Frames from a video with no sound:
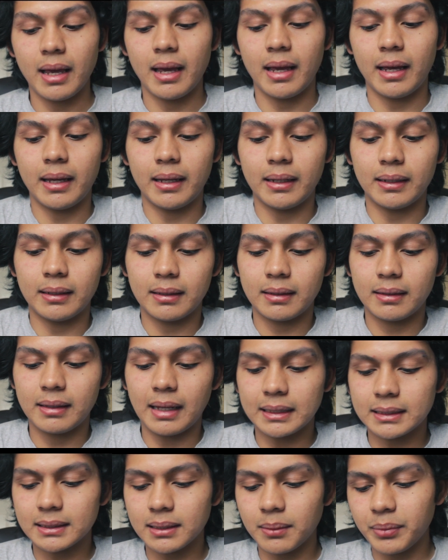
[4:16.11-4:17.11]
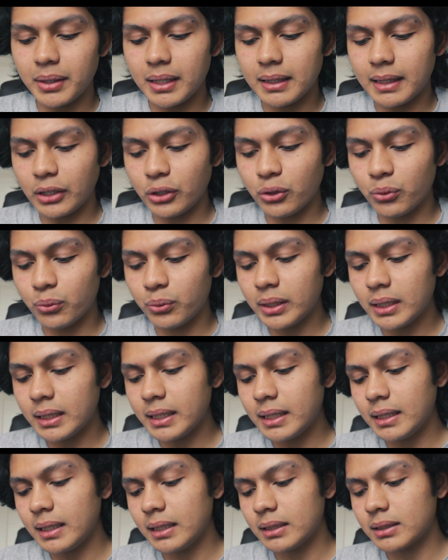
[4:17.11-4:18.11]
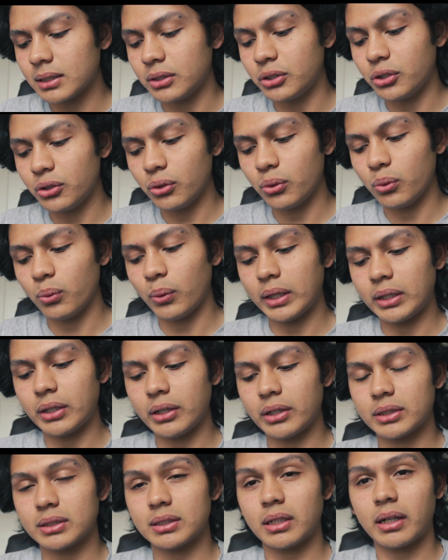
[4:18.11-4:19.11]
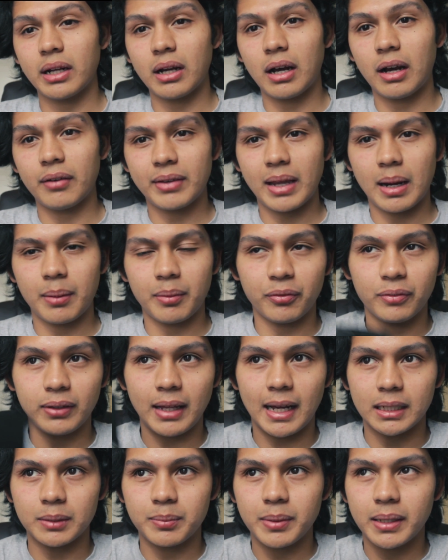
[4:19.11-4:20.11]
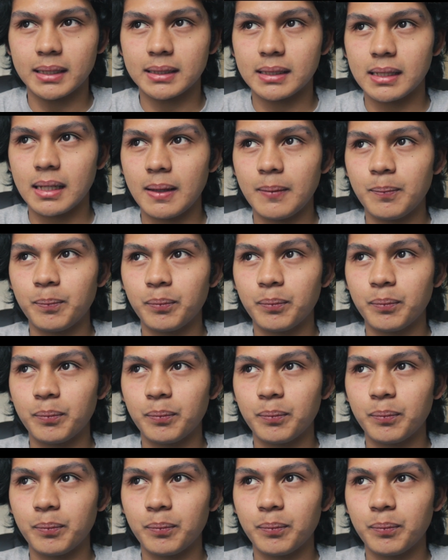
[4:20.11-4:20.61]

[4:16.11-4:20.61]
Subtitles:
And that's something that you really need to do when you're starting off-camera flash, because